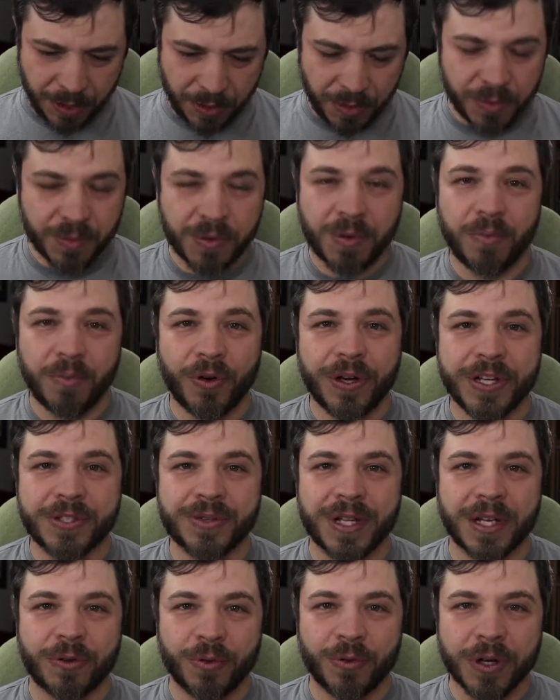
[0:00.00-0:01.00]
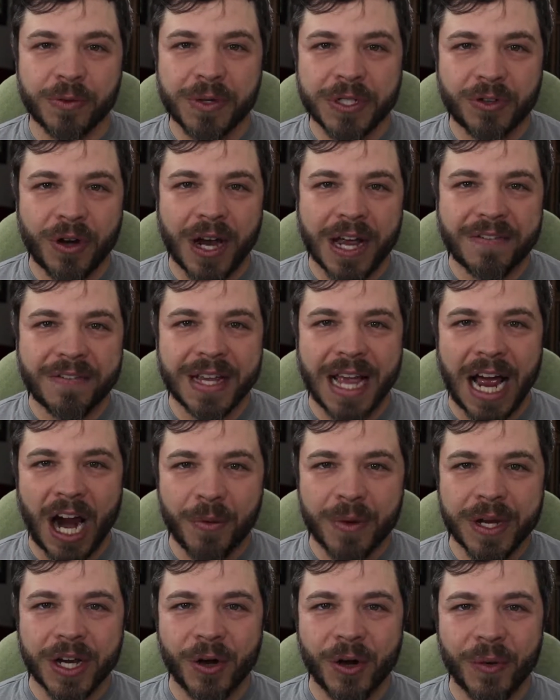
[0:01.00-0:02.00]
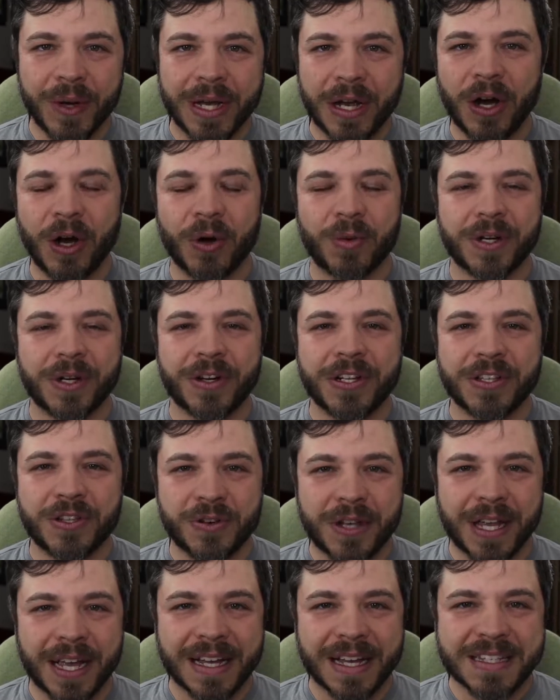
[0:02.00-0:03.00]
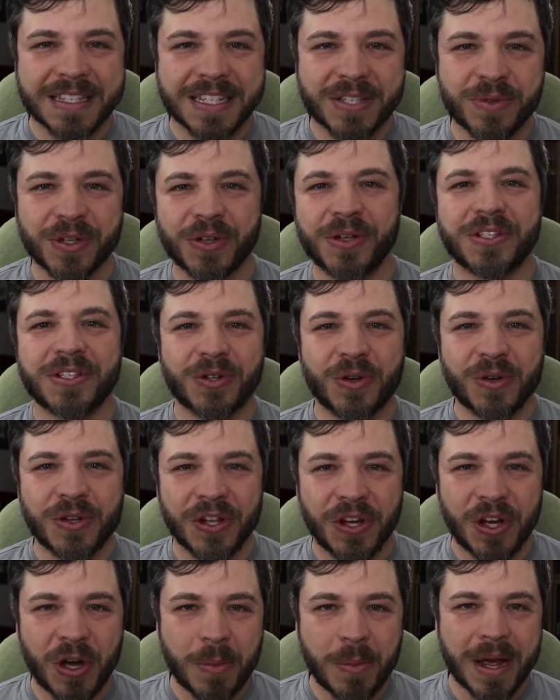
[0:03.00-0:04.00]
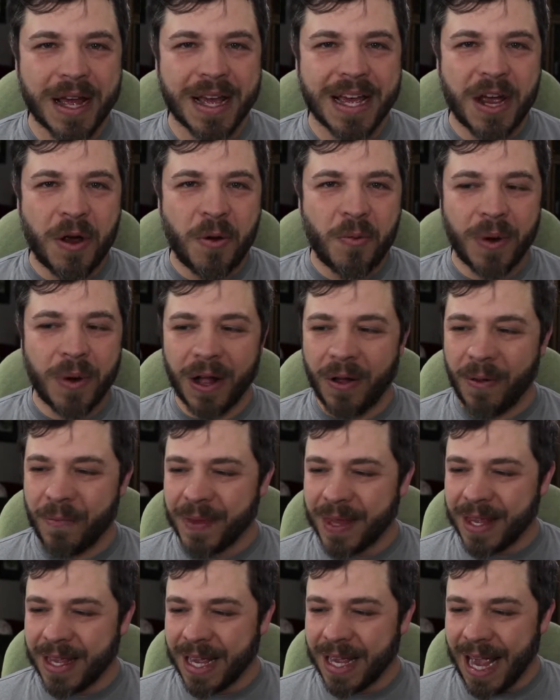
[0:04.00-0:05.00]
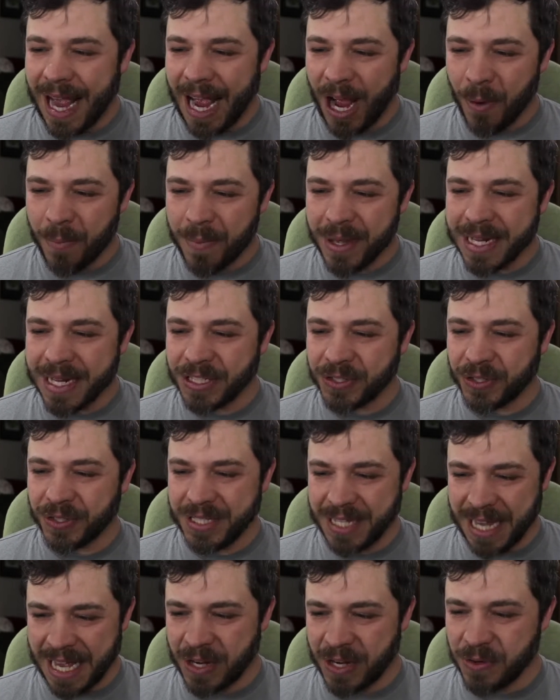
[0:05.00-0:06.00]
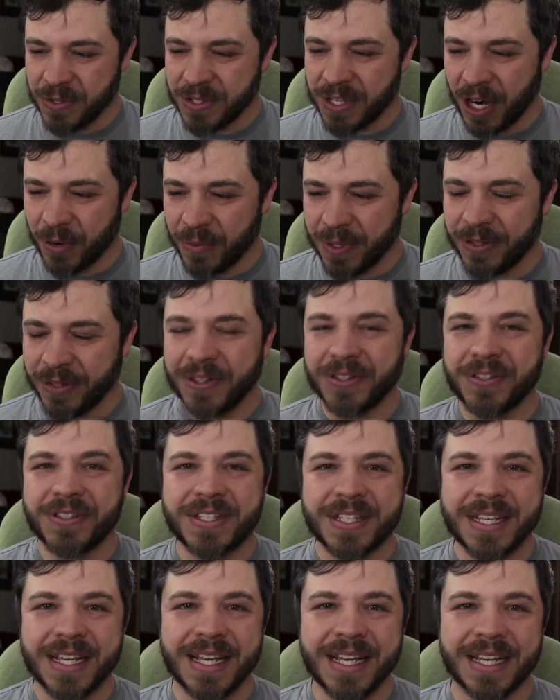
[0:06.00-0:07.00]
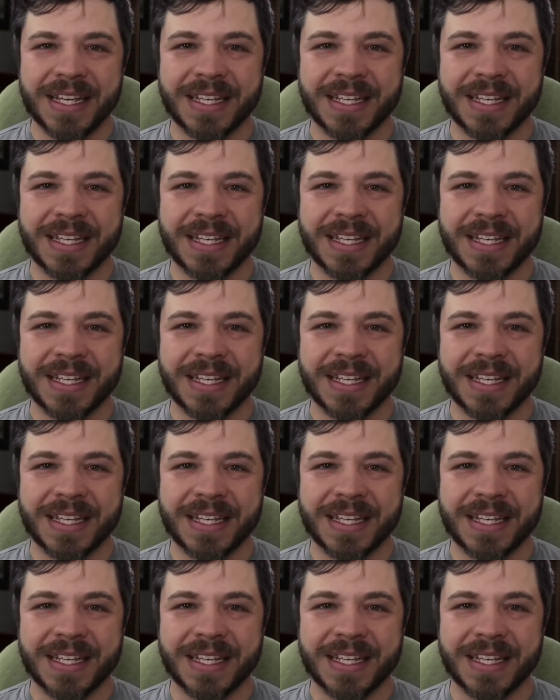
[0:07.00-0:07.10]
boys were like, "Where are we driving? How are we going?" "Oh, we're going through Kansas. We're going through Oklahoma." Well, how many tornadoes are we going to see?